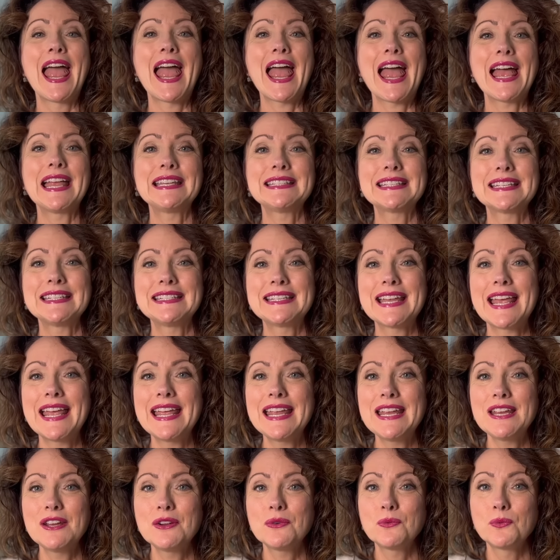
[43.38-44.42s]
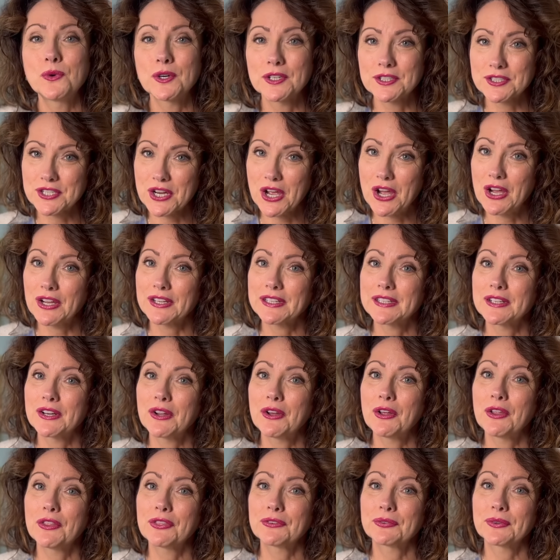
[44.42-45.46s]
And today we're talking
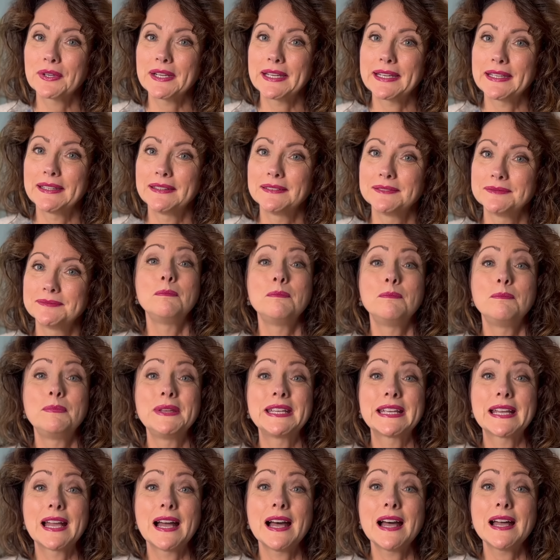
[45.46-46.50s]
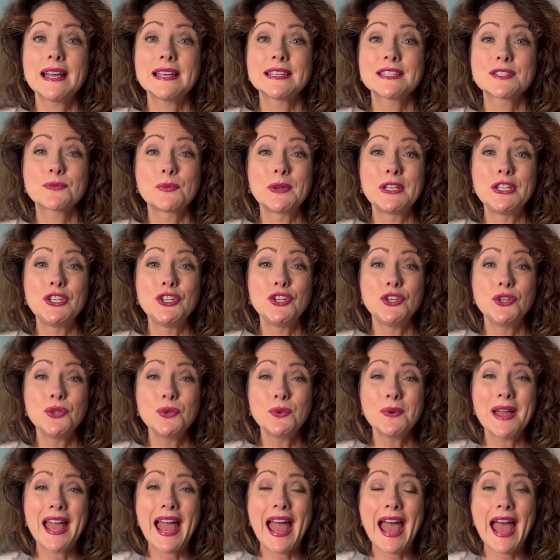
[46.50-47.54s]
all three, because when you
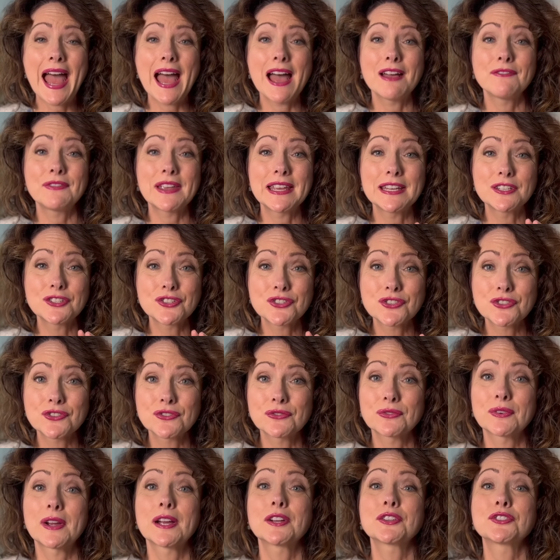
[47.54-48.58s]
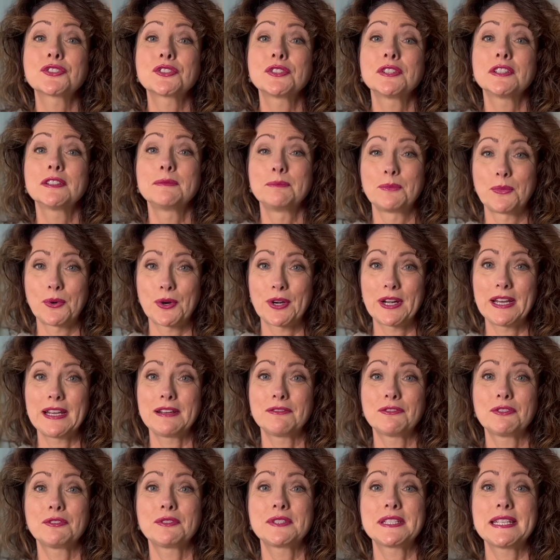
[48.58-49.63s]
have a structured morning
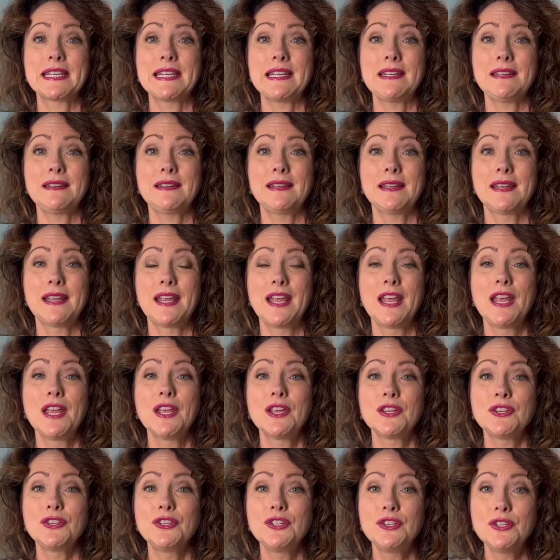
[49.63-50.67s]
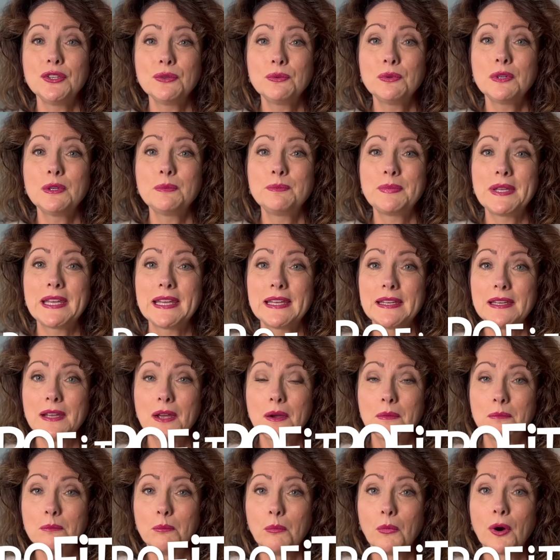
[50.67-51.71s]
routine, you will be
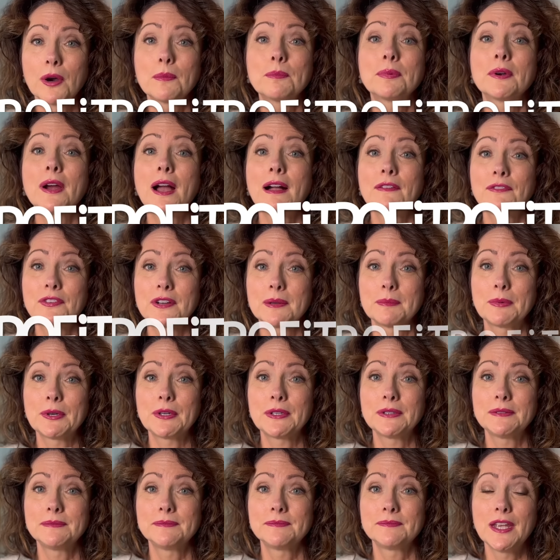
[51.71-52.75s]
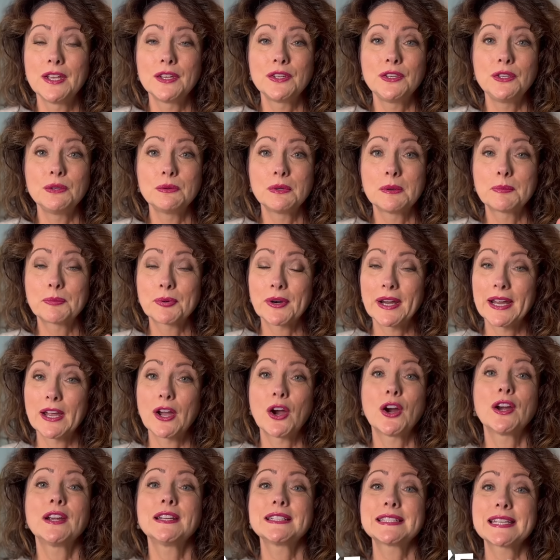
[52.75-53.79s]
more profitable, you will
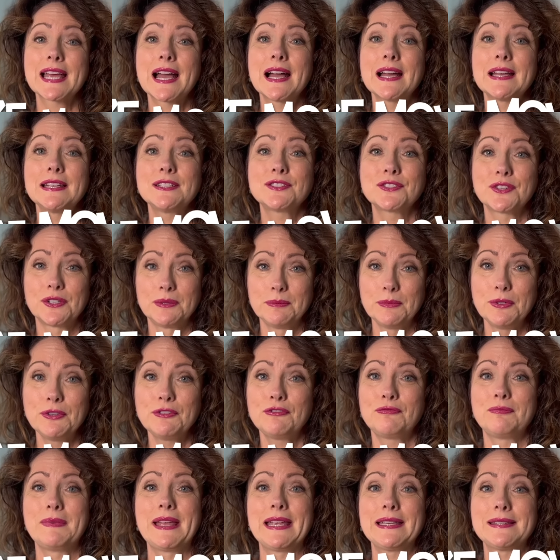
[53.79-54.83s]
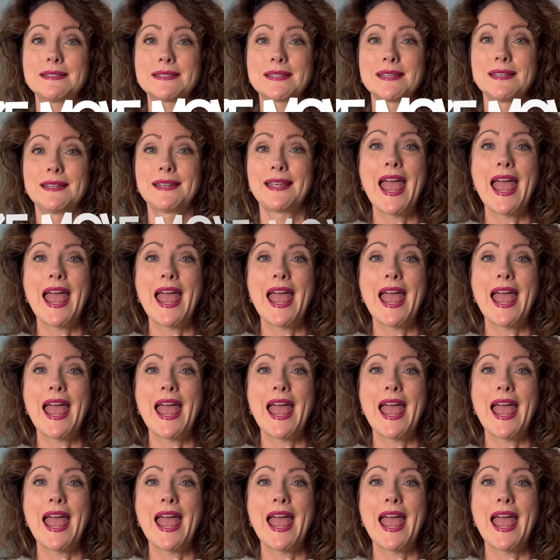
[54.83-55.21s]
prioritize your movement,